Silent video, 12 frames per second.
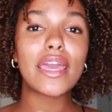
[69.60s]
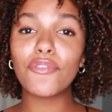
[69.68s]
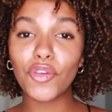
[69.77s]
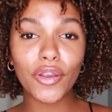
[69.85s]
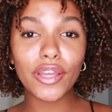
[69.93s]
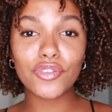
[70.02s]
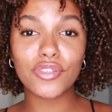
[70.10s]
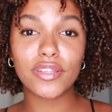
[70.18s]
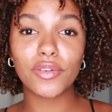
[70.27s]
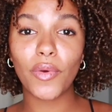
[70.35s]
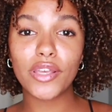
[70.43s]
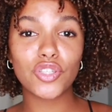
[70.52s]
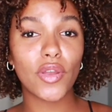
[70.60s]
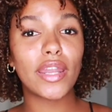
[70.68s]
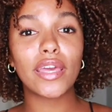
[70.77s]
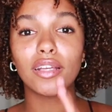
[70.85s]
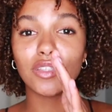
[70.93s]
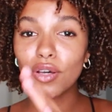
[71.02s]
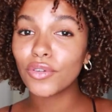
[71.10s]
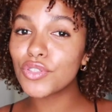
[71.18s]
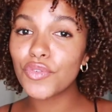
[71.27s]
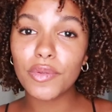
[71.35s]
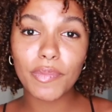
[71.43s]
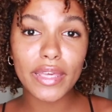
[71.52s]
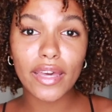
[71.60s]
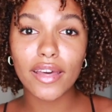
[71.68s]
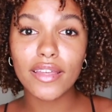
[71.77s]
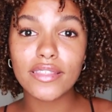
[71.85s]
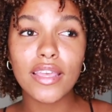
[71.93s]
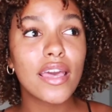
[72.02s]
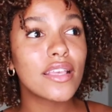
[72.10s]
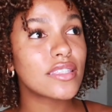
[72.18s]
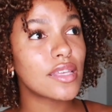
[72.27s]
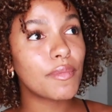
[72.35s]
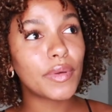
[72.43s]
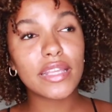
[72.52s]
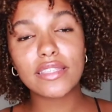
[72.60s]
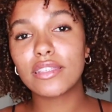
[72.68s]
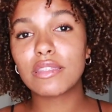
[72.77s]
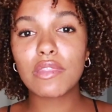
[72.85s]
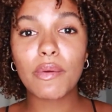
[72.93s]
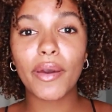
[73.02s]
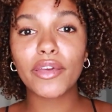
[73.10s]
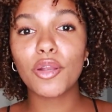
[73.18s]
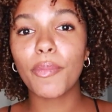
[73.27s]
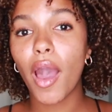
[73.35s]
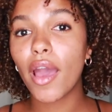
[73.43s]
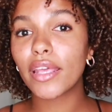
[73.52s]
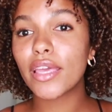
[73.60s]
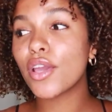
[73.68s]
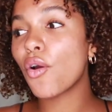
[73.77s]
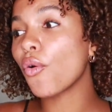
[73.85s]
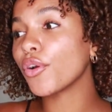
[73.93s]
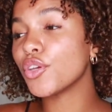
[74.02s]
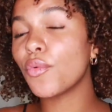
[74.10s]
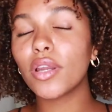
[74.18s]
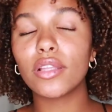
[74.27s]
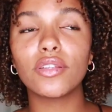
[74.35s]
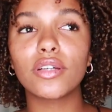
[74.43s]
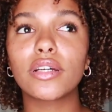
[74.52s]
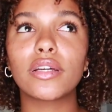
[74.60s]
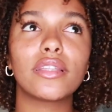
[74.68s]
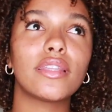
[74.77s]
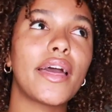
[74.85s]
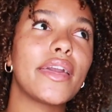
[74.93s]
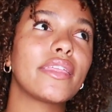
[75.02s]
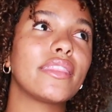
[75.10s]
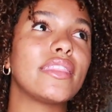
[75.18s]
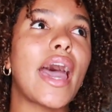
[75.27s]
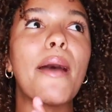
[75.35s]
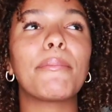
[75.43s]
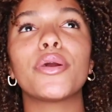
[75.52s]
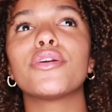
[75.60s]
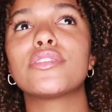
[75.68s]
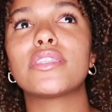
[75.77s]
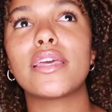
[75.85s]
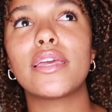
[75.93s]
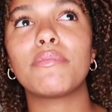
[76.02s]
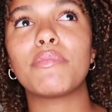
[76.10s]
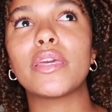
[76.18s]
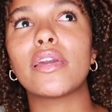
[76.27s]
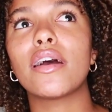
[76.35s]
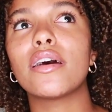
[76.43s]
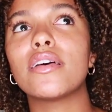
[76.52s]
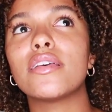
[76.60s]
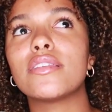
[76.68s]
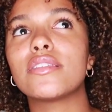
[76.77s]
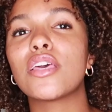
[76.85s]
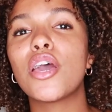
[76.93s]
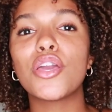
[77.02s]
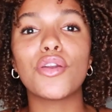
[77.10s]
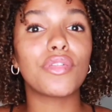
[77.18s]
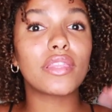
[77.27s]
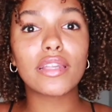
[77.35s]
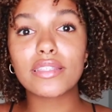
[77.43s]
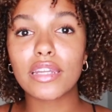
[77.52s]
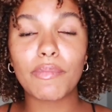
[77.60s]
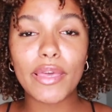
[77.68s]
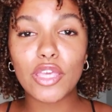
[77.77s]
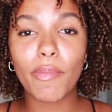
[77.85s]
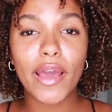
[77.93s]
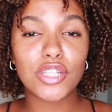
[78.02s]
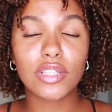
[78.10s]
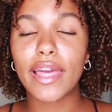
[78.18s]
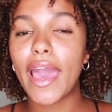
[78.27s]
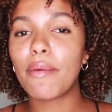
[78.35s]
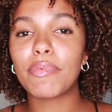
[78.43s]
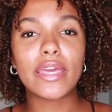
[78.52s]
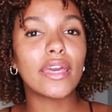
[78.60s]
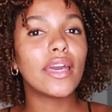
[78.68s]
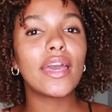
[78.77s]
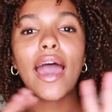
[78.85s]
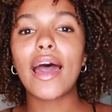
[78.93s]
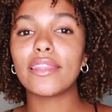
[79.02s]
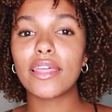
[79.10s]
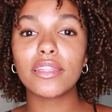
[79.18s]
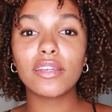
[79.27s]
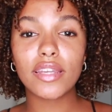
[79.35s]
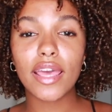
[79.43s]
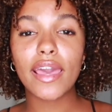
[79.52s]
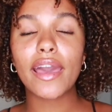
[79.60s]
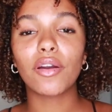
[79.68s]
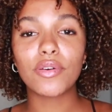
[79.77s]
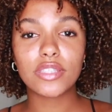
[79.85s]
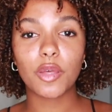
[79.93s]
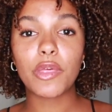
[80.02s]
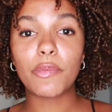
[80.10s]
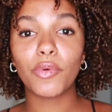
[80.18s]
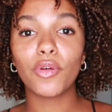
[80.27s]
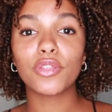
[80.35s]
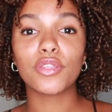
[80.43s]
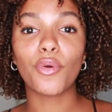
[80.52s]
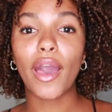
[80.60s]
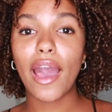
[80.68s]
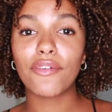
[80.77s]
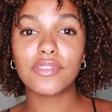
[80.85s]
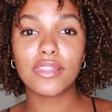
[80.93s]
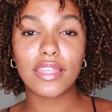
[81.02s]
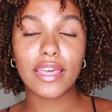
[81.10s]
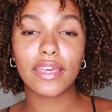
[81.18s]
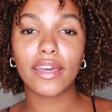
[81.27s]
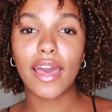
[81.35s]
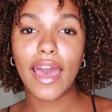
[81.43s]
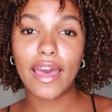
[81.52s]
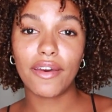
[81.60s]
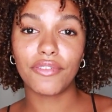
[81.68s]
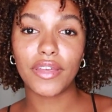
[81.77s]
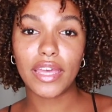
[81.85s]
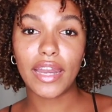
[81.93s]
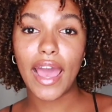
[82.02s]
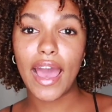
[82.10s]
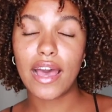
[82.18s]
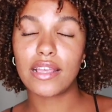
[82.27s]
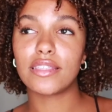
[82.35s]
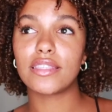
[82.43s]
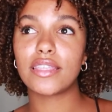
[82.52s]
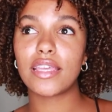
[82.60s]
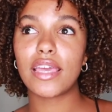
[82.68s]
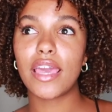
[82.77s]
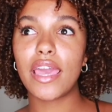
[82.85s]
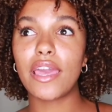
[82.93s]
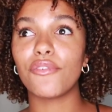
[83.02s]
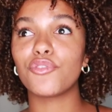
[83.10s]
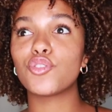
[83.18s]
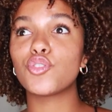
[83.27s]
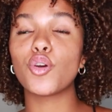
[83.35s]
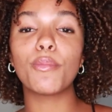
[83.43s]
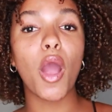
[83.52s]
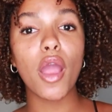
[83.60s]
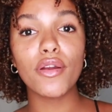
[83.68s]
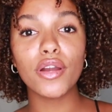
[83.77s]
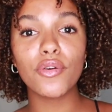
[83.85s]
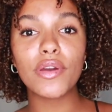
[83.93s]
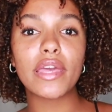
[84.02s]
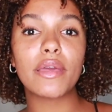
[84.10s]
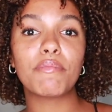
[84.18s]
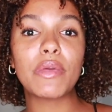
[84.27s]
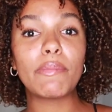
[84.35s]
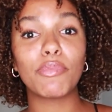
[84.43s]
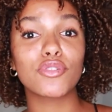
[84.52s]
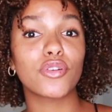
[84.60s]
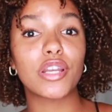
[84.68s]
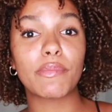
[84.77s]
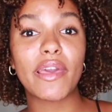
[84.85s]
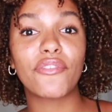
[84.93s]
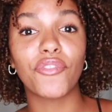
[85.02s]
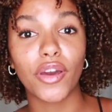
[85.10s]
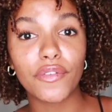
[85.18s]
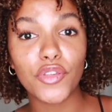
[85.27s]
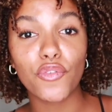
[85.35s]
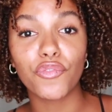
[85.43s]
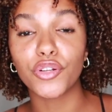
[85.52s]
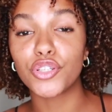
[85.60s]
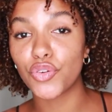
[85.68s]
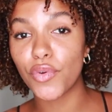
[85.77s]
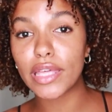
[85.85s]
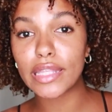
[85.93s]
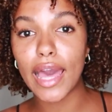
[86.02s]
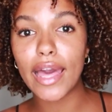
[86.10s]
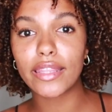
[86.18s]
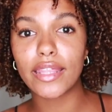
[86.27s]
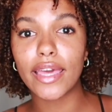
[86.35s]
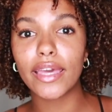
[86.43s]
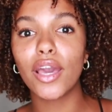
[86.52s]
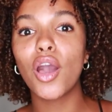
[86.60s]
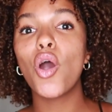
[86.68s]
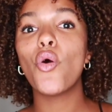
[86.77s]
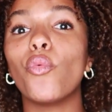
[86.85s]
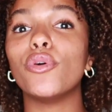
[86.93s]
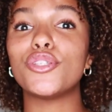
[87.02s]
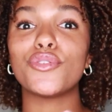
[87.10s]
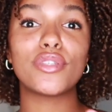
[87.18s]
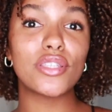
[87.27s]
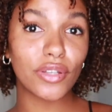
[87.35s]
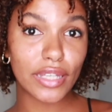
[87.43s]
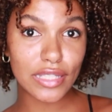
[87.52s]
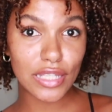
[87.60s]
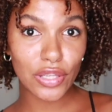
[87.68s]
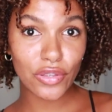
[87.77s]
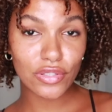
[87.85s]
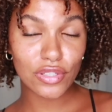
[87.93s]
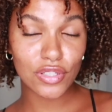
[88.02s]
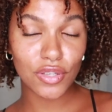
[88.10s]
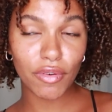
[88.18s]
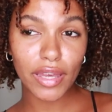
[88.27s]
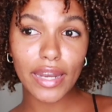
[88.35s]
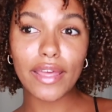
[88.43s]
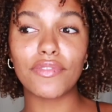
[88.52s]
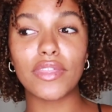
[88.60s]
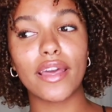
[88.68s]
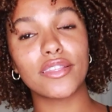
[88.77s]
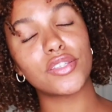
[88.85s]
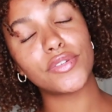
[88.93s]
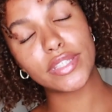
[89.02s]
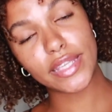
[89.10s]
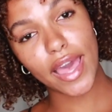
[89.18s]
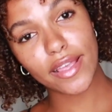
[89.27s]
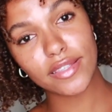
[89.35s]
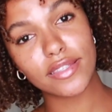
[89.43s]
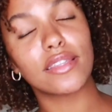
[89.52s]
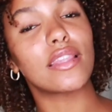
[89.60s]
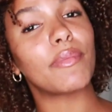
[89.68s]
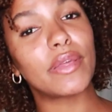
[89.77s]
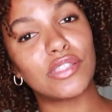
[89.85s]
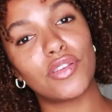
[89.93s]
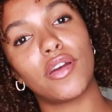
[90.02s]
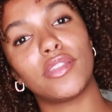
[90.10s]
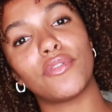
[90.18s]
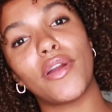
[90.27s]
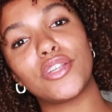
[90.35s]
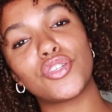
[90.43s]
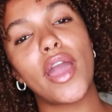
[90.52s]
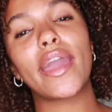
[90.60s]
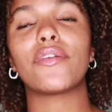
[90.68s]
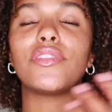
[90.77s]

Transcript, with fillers: If you're interested in waist training, don't do it because somebody said something about your body or you want to look like that person because you think that it's going to make you magically happy. At the end of the day, I always tell people you have to think of it as if tomorrow people started to make fun of you for doing that thing, would you still continue to do it? If the answer is yes, then that means you're on the right track.